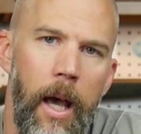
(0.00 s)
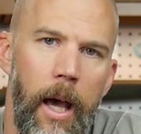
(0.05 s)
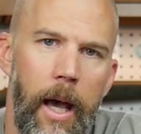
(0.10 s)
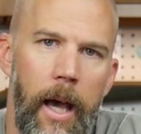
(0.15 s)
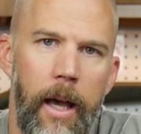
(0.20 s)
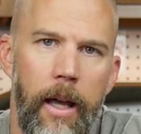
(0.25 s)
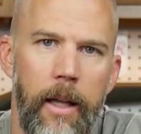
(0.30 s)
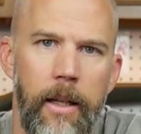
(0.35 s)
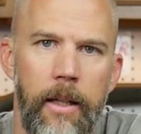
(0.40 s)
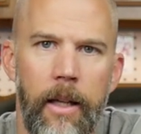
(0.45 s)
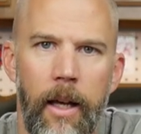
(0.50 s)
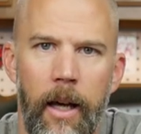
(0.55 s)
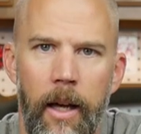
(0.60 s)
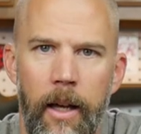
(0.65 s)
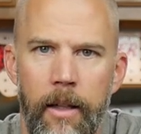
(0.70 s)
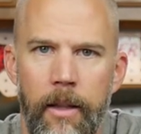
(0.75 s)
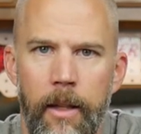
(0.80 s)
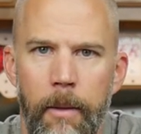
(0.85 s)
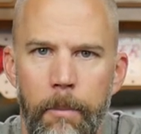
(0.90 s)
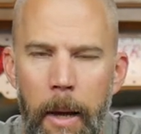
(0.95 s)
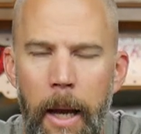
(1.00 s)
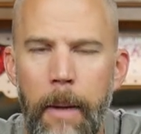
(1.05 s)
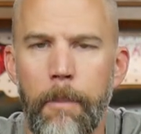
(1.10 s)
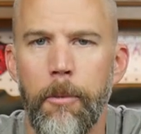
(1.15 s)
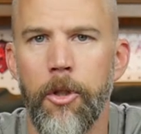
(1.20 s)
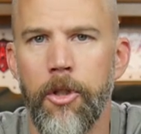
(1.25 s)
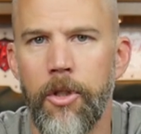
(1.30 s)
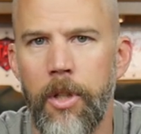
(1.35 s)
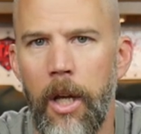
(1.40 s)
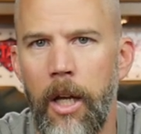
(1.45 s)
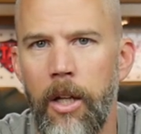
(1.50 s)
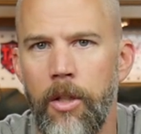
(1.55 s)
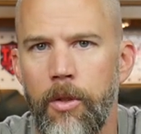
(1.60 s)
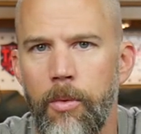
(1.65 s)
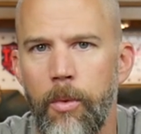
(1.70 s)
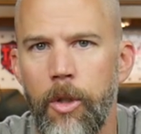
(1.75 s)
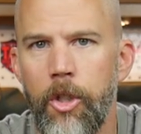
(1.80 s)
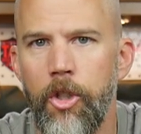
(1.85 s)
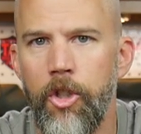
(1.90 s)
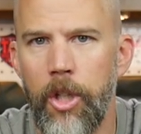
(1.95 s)
and uh, the paper stage
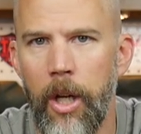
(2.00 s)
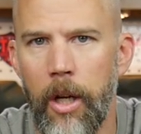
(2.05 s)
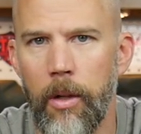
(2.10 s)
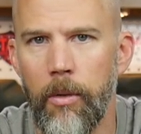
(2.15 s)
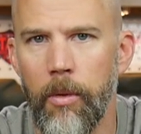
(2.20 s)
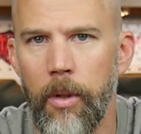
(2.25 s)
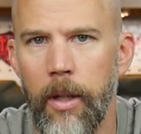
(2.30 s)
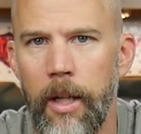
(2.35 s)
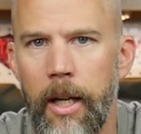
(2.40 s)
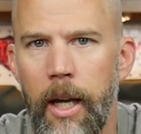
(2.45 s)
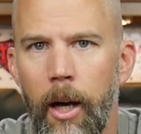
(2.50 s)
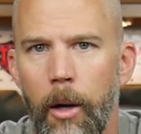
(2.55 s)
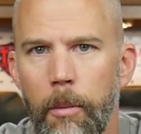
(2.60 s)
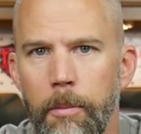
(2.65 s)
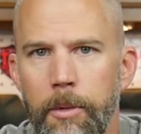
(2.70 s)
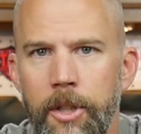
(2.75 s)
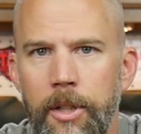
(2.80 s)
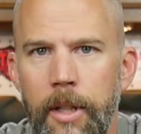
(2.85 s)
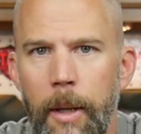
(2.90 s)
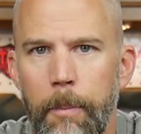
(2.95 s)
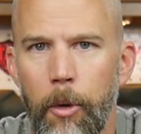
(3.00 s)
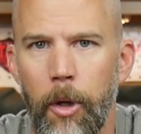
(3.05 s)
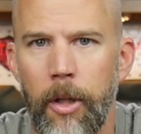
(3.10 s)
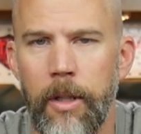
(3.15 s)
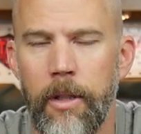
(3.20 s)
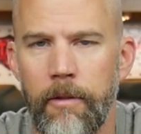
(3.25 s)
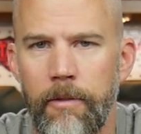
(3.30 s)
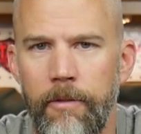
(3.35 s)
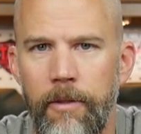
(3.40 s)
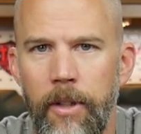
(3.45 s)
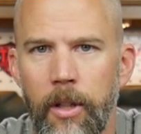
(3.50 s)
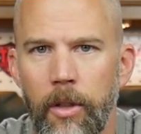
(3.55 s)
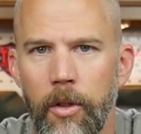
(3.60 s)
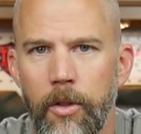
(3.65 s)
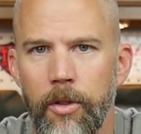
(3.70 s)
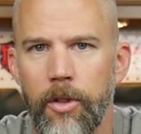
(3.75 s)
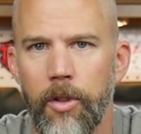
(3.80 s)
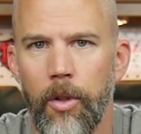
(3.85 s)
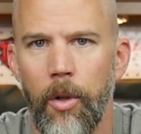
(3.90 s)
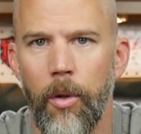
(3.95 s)
would generally help separate the
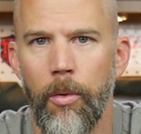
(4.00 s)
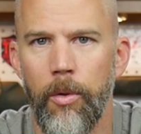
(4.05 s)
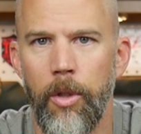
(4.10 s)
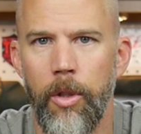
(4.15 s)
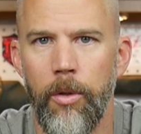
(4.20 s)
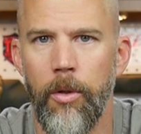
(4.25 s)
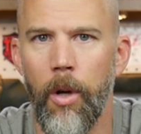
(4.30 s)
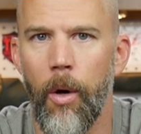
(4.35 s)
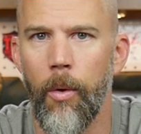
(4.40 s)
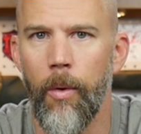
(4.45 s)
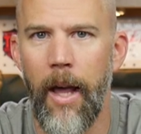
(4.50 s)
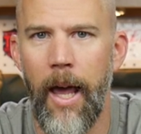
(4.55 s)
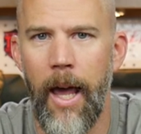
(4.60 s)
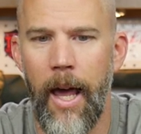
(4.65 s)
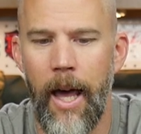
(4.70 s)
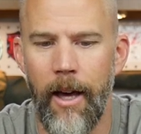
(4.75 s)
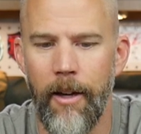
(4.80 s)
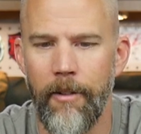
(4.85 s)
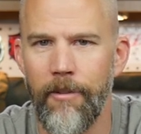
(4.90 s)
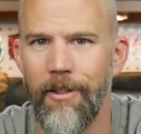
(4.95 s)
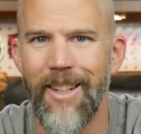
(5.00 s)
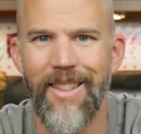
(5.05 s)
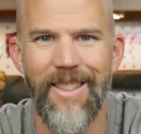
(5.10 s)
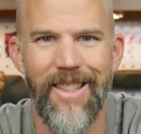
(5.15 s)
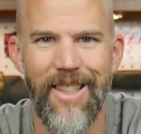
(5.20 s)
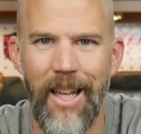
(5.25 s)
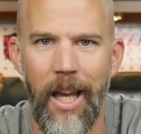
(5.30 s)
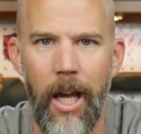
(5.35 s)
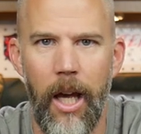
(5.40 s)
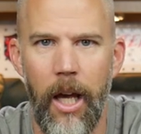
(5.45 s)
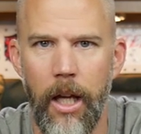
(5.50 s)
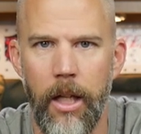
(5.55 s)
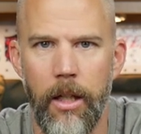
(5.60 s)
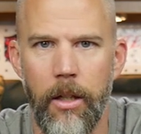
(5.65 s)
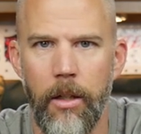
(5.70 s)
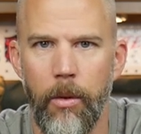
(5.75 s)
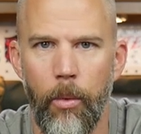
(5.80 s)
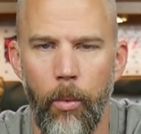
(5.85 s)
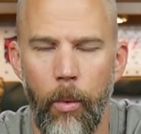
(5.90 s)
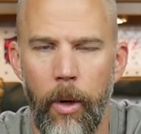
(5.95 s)
field so you don't have
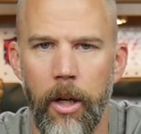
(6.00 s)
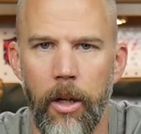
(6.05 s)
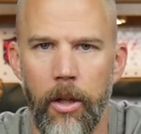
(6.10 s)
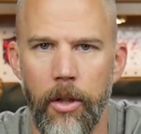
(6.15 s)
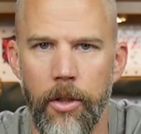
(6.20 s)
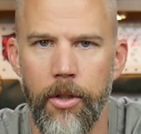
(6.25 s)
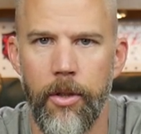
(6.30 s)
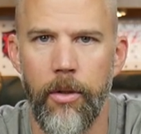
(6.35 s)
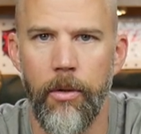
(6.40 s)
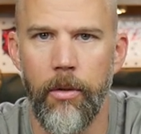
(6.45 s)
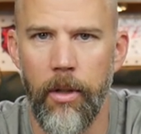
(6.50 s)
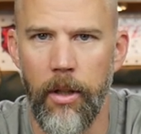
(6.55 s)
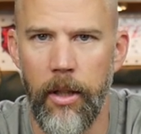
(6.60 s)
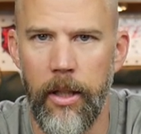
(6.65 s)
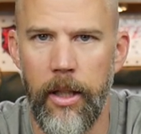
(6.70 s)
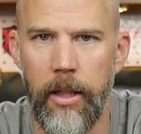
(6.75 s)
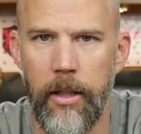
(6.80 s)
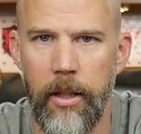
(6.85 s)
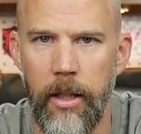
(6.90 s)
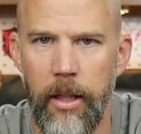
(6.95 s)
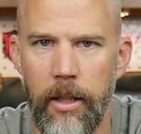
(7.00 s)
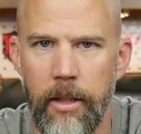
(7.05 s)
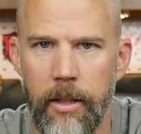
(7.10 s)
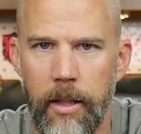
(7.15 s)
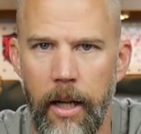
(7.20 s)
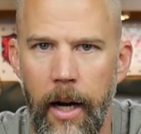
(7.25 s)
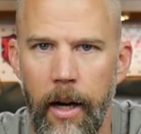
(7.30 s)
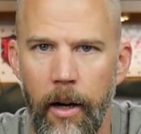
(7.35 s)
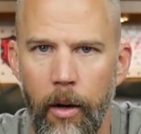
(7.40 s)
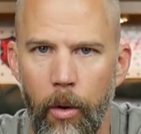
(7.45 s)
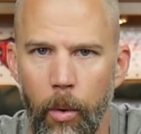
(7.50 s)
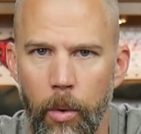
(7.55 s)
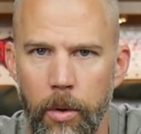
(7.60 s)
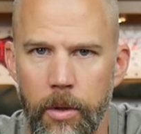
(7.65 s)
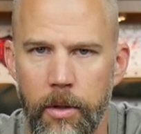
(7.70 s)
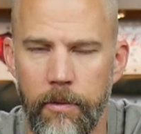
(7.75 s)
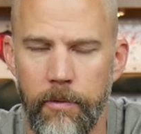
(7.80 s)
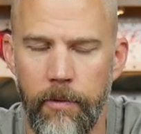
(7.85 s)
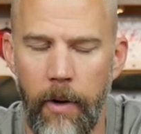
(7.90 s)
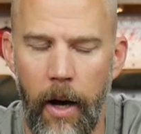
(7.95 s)
ten winners who clean the entire
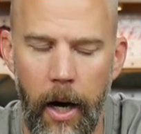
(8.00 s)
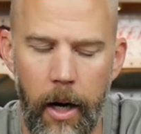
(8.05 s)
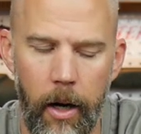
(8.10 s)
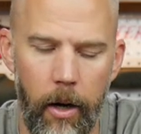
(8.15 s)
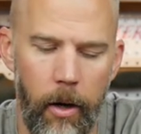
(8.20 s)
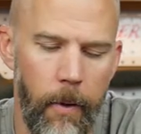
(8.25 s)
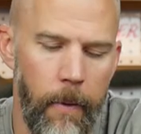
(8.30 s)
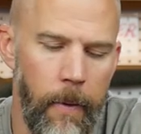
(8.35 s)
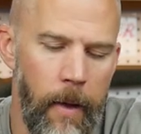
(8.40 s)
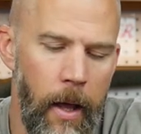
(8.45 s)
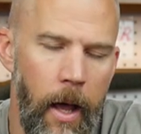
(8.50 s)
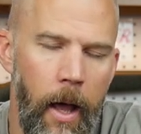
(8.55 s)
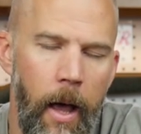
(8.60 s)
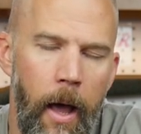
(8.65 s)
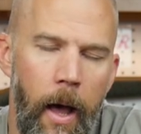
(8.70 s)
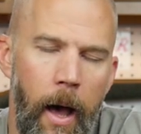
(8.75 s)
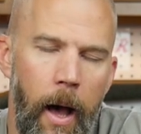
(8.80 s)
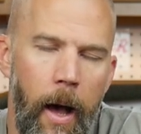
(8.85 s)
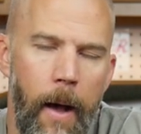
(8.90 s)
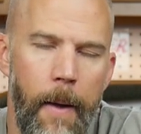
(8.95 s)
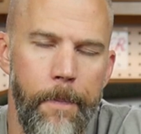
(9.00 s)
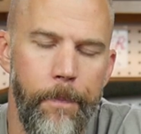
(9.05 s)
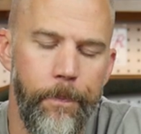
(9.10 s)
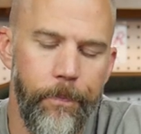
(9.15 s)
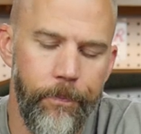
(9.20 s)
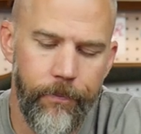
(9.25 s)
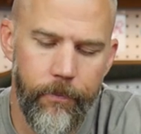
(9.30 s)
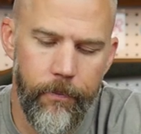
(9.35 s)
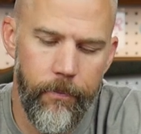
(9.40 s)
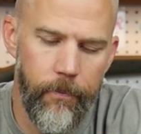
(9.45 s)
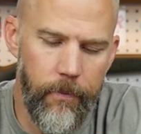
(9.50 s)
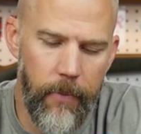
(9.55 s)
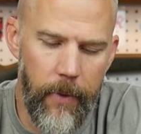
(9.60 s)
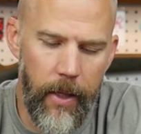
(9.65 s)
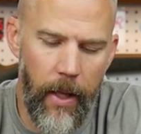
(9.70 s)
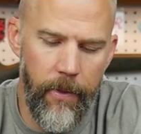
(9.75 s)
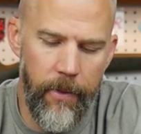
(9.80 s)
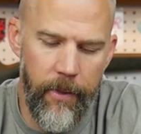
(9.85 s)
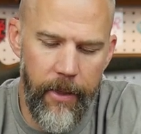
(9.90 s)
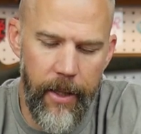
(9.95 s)
Course of Fire. Um,
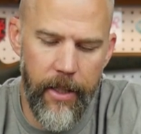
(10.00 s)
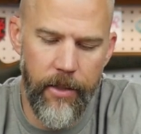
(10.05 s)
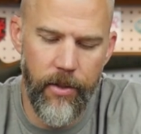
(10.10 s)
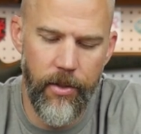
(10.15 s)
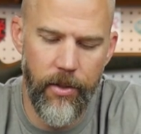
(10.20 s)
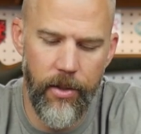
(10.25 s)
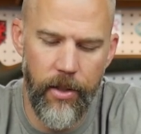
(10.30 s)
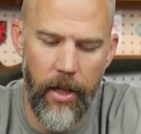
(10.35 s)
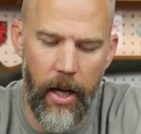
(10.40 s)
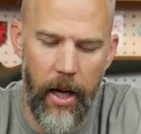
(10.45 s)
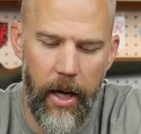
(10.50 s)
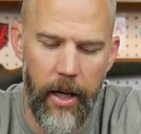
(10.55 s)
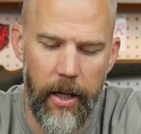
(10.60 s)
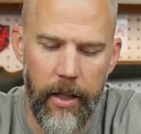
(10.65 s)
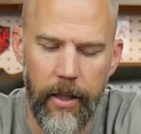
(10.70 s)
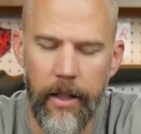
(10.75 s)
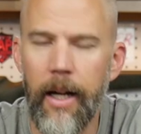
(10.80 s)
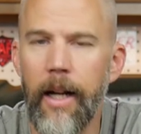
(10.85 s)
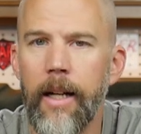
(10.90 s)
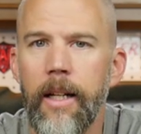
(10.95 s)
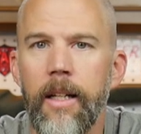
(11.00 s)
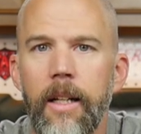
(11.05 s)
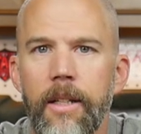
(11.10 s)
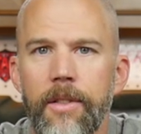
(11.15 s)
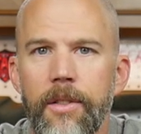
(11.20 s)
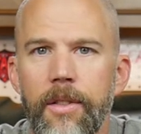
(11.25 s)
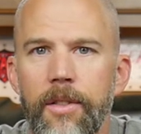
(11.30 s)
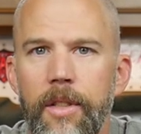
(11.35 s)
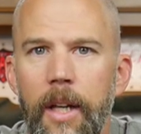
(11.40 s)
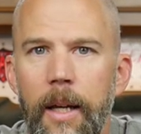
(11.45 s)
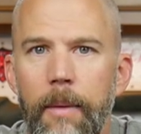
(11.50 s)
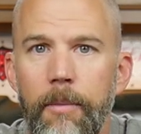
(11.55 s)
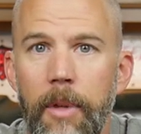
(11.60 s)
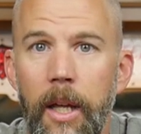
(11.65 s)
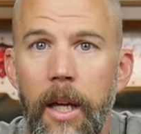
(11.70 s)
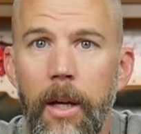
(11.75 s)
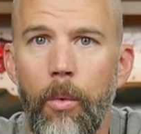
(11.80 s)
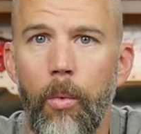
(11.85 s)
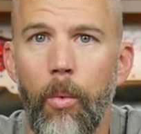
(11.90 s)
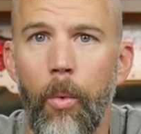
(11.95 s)
This uh, kind of does the same
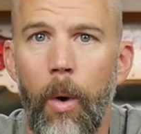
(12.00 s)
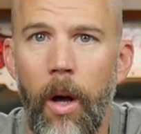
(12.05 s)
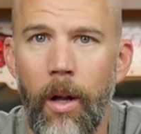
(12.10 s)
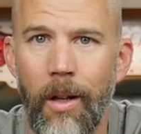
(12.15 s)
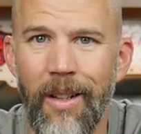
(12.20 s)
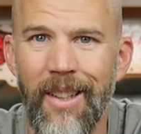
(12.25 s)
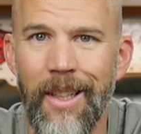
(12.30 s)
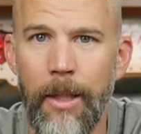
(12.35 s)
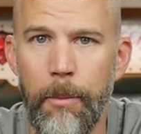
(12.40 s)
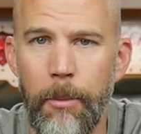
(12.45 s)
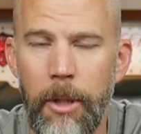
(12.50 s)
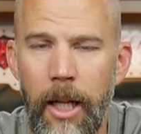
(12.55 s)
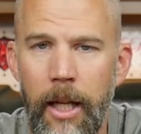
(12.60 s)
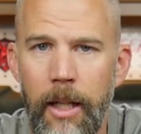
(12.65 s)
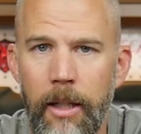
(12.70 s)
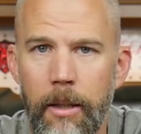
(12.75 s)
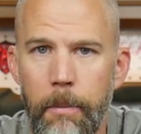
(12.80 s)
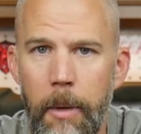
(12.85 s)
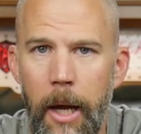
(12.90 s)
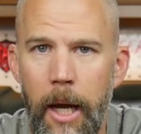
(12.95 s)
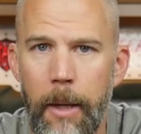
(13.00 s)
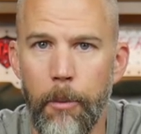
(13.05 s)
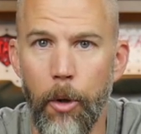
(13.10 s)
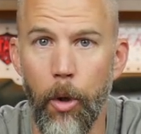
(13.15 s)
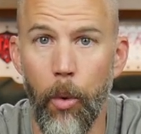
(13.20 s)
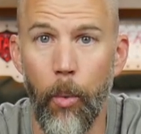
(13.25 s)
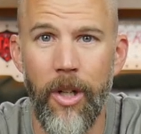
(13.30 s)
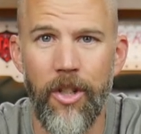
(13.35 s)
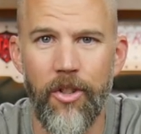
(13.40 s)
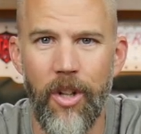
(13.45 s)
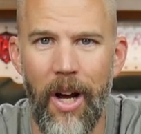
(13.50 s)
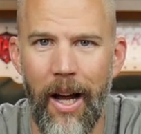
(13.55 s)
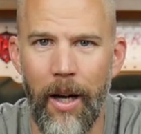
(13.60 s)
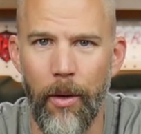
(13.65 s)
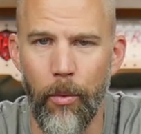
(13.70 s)
thing while eliminating the paper, which I